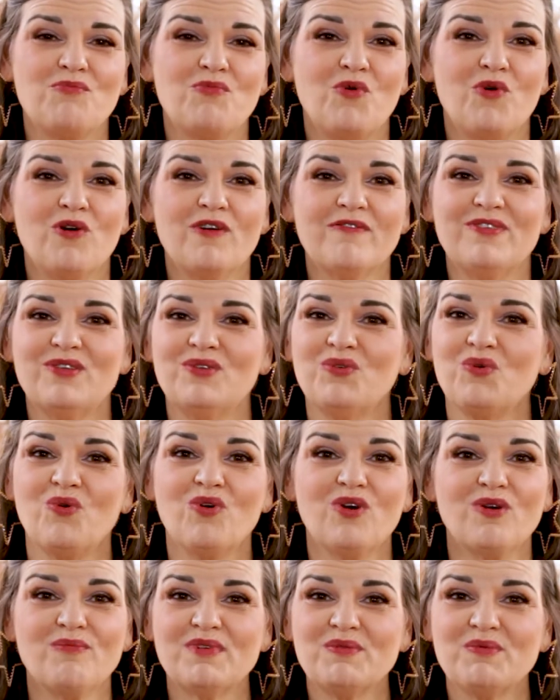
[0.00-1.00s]
more of the
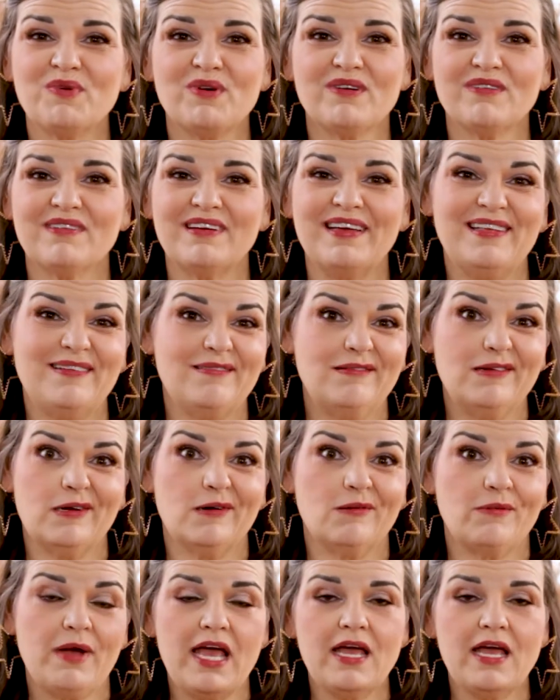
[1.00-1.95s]
norm, and we're in, you know,